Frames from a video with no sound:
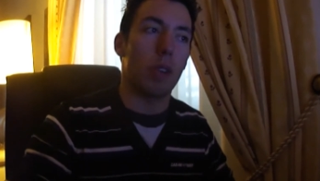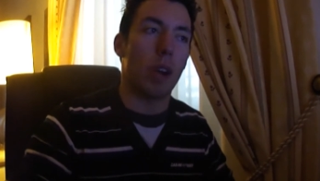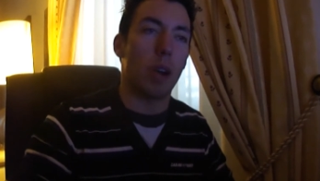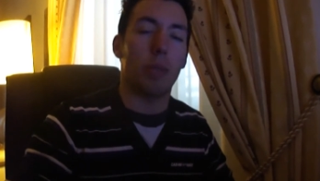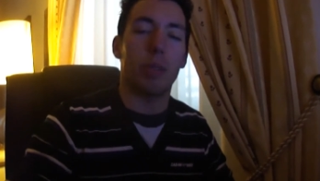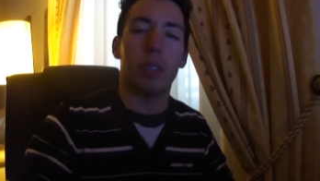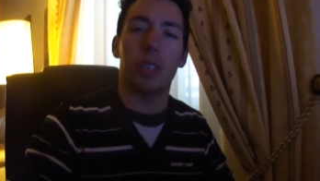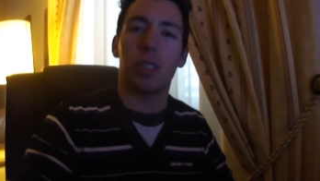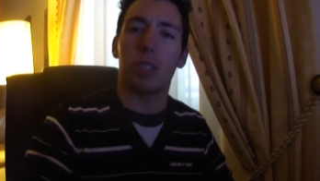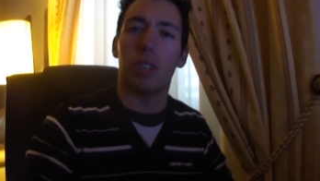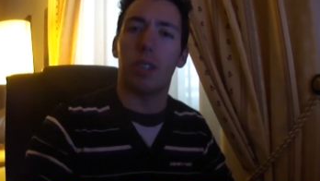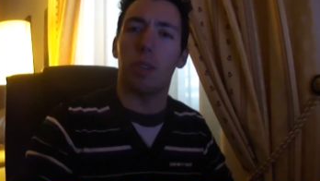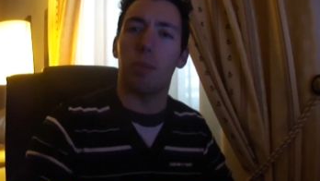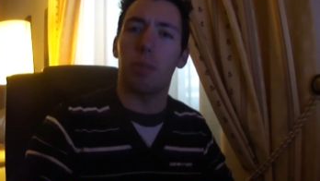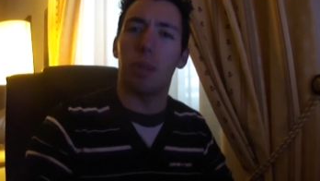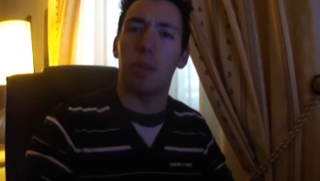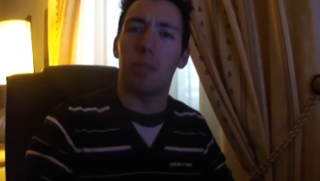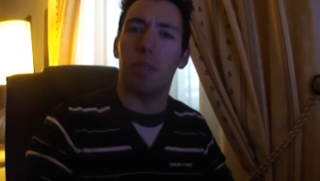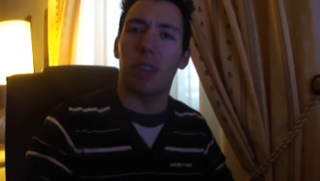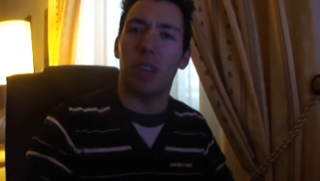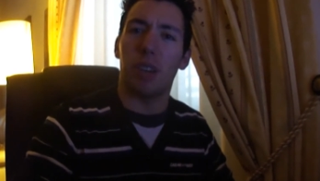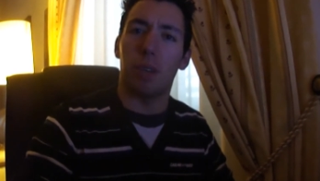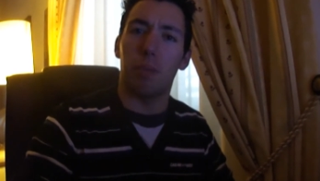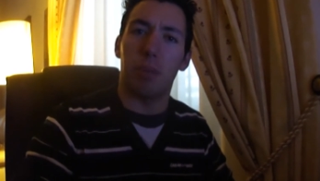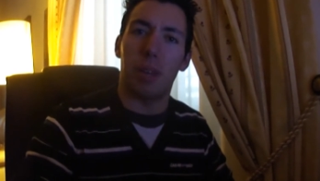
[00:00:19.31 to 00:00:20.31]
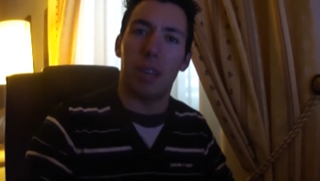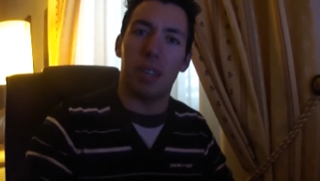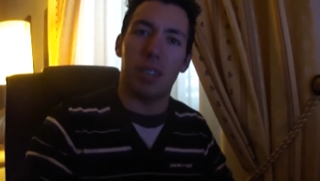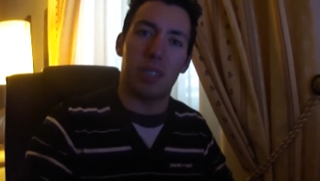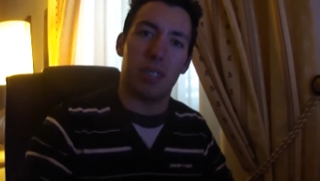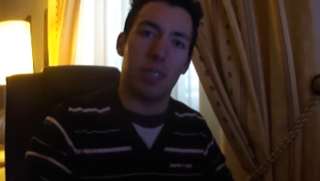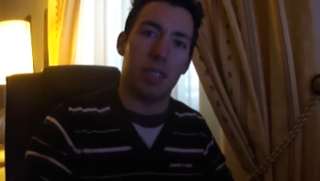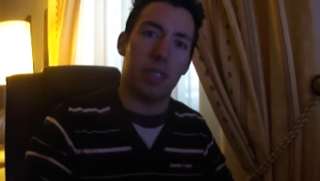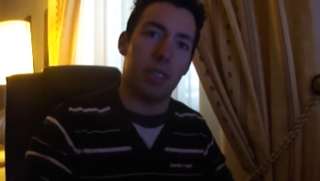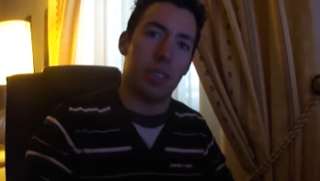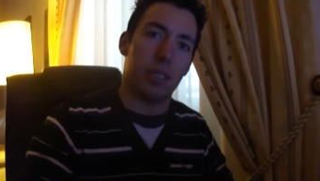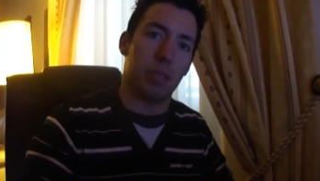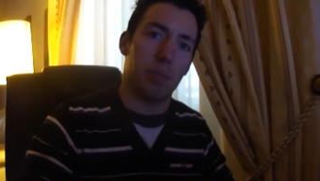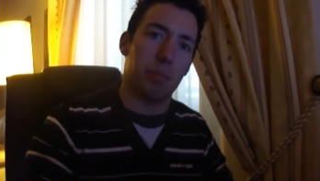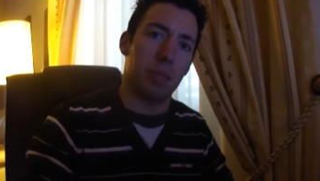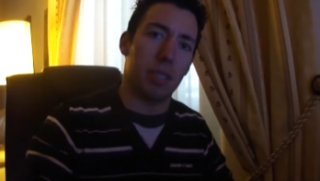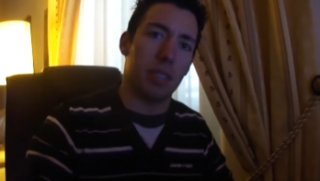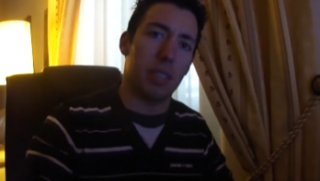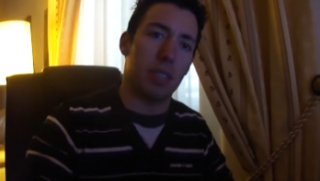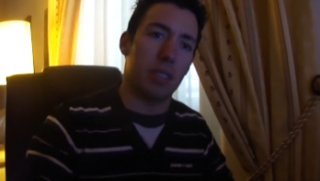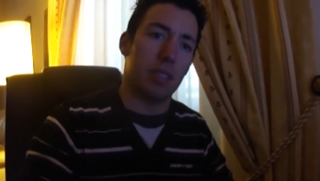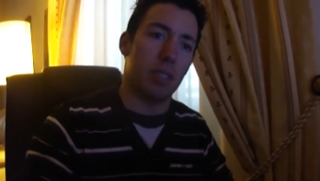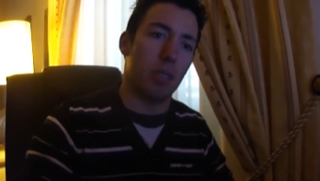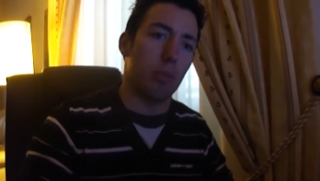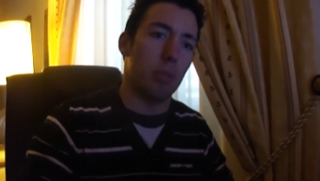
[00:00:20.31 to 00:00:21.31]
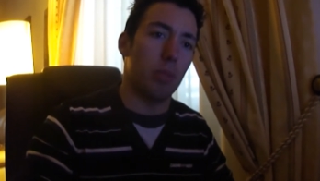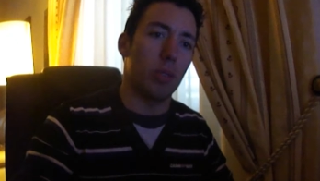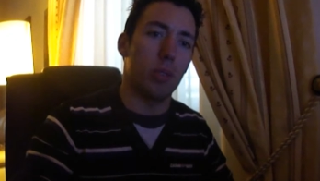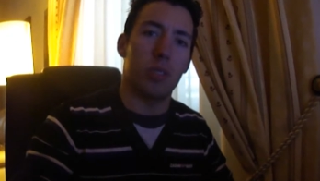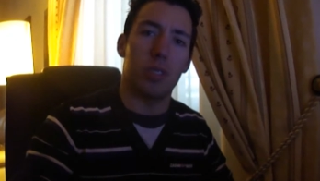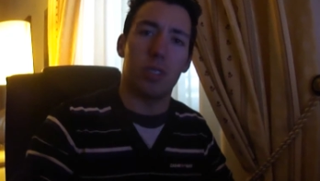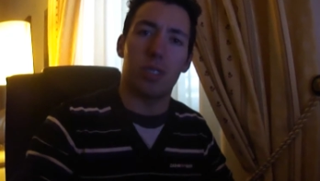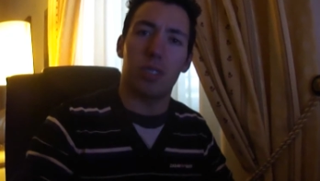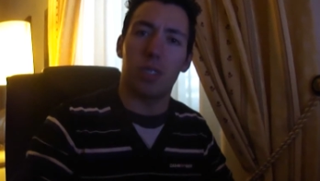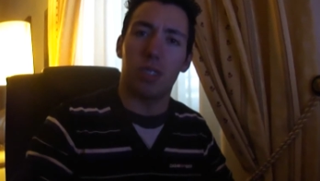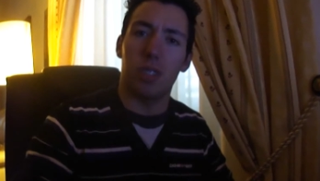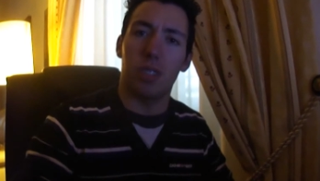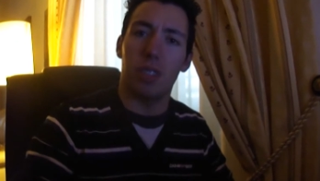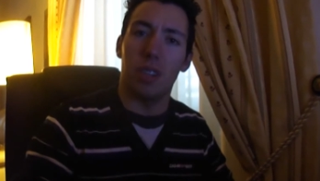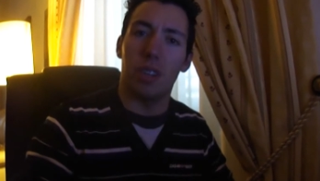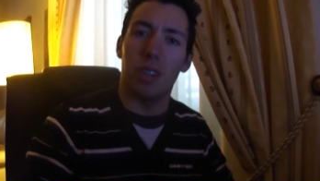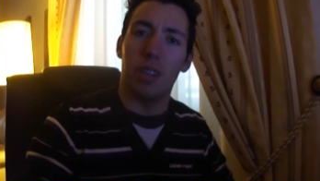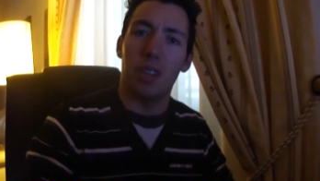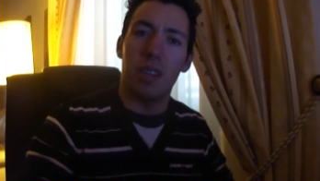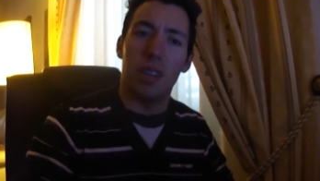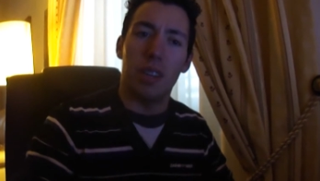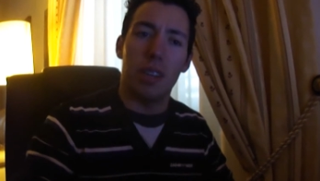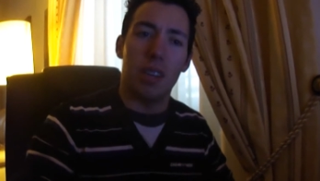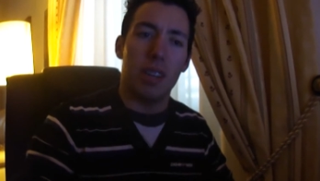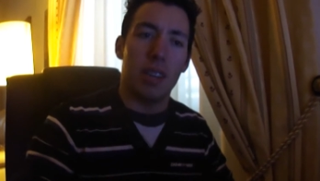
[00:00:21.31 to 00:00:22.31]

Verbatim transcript: Well, it's gonna be very basic, because some users here